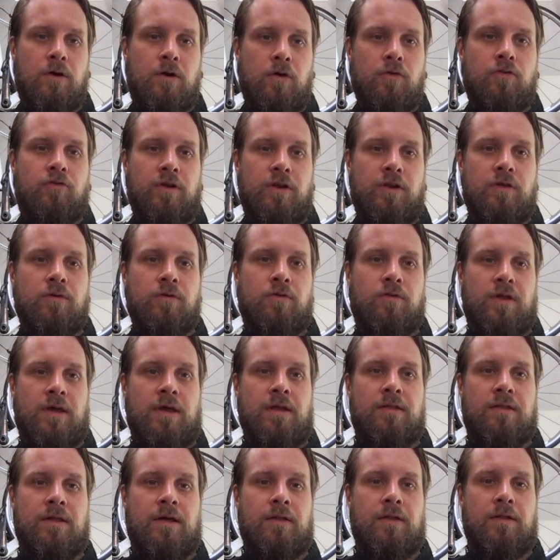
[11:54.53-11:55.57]
continuous
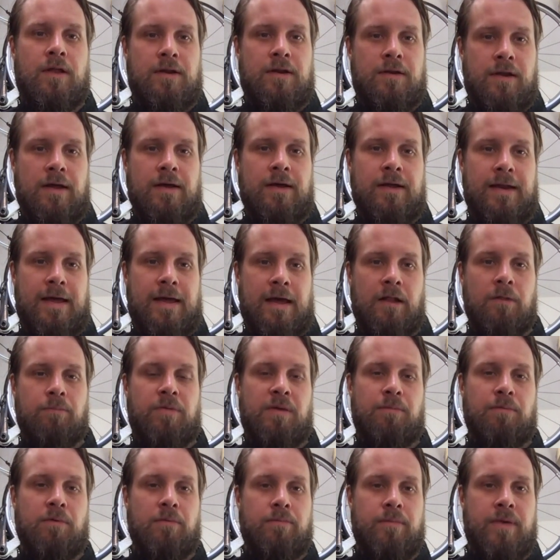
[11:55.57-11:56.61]
data that can help
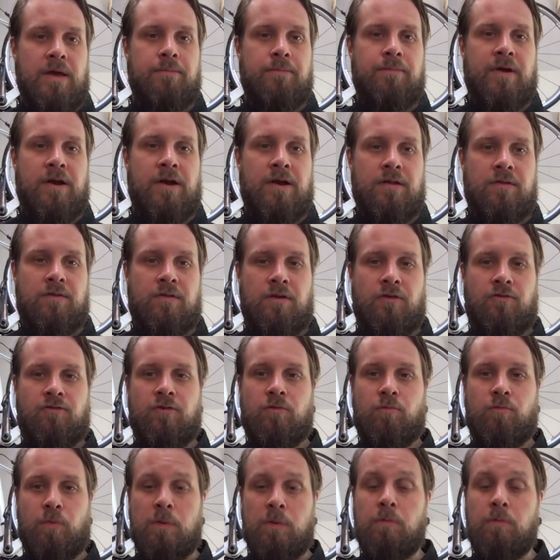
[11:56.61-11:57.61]
people make better decisions.